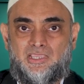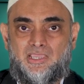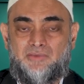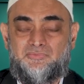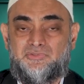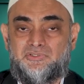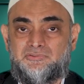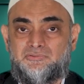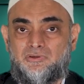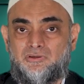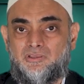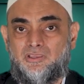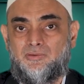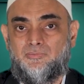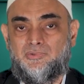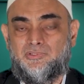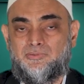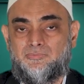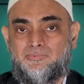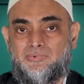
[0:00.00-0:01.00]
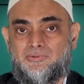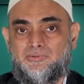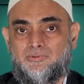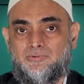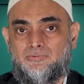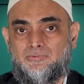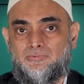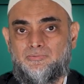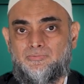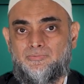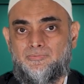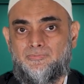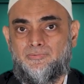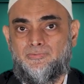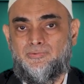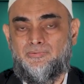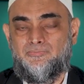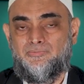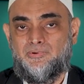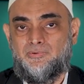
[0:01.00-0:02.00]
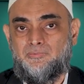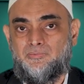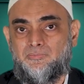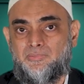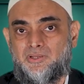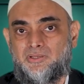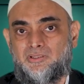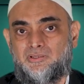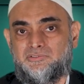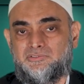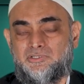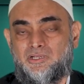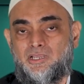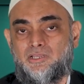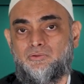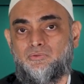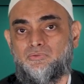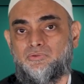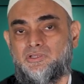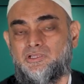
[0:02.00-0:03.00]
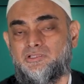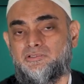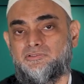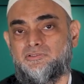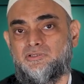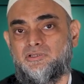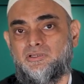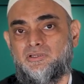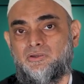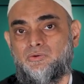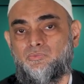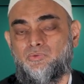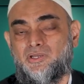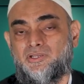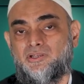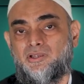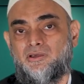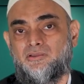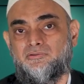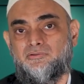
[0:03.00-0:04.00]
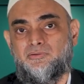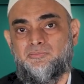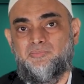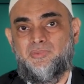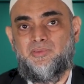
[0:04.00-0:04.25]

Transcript: I'm just talking about the person who, from Bani Israel, who killed 100